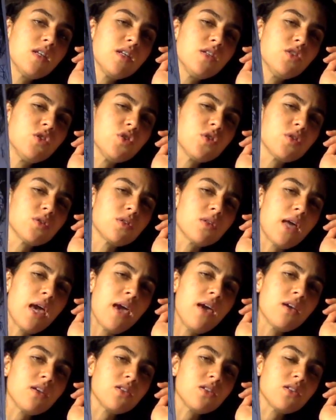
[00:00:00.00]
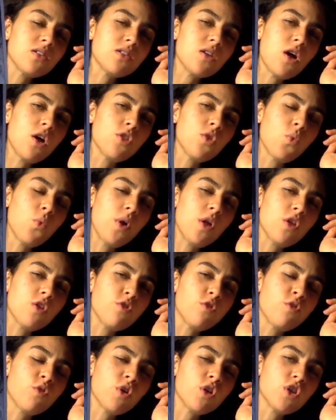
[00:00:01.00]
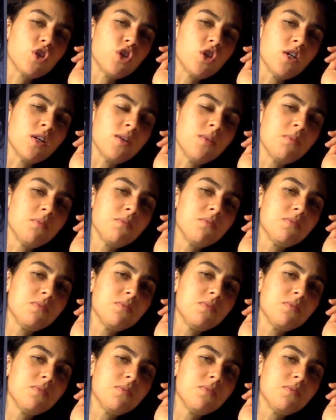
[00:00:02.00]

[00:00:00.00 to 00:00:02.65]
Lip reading: interlace on the Wheel of Fortune.